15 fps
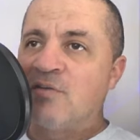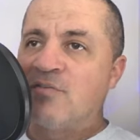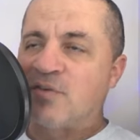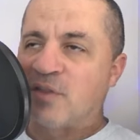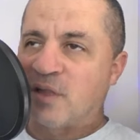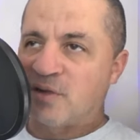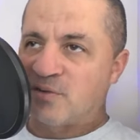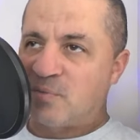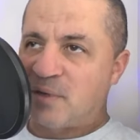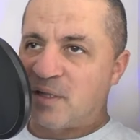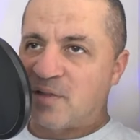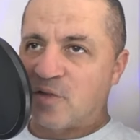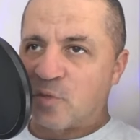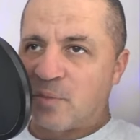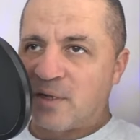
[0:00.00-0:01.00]
for there to be
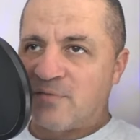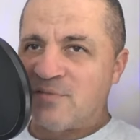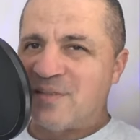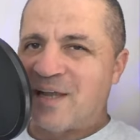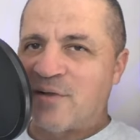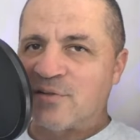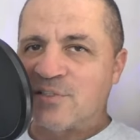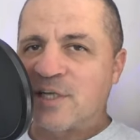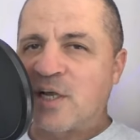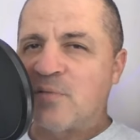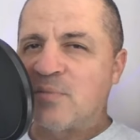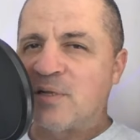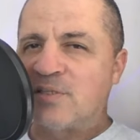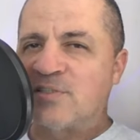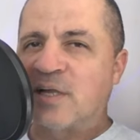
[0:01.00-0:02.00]
a little bit of
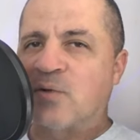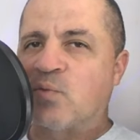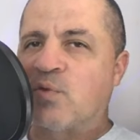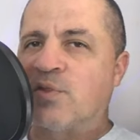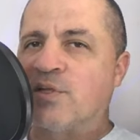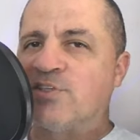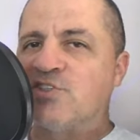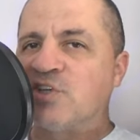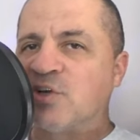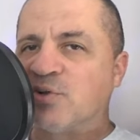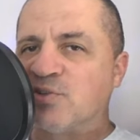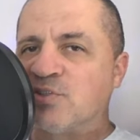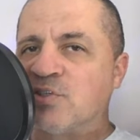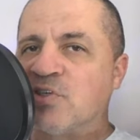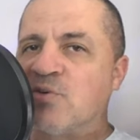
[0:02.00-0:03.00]
downtown, but it's like really
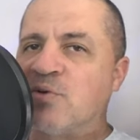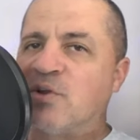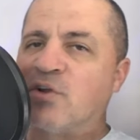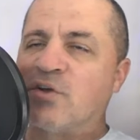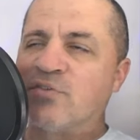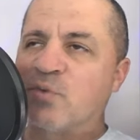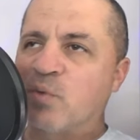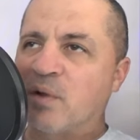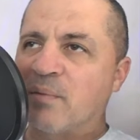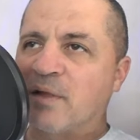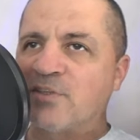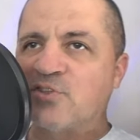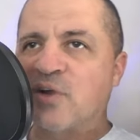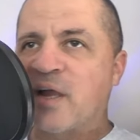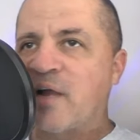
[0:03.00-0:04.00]
chill too, and you don't have to worry
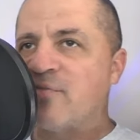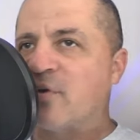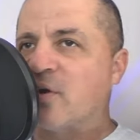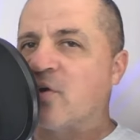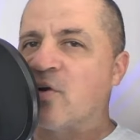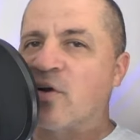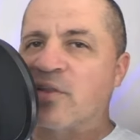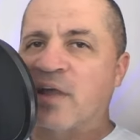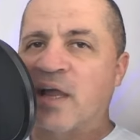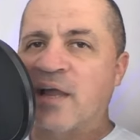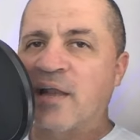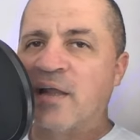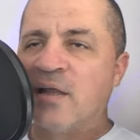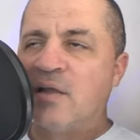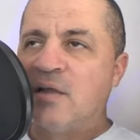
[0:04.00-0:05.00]
about traffic and all
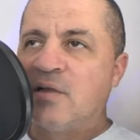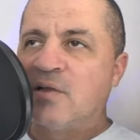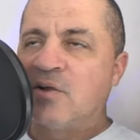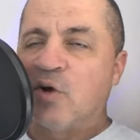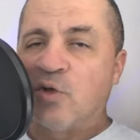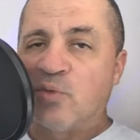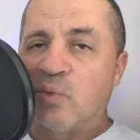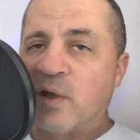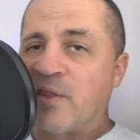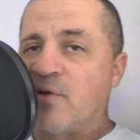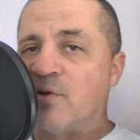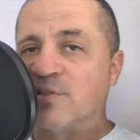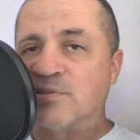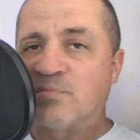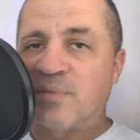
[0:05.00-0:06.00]
that cold
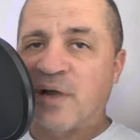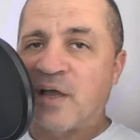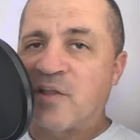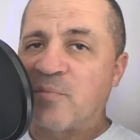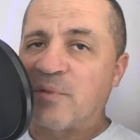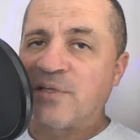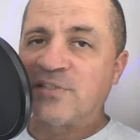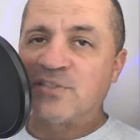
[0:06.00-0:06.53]
weather doesn't bother me.